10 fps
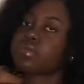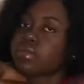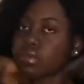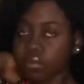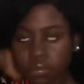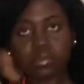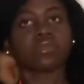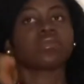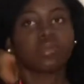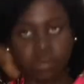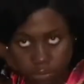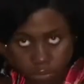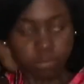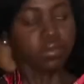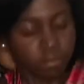and now we're just going to wrap it
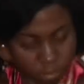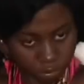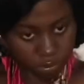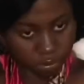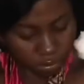around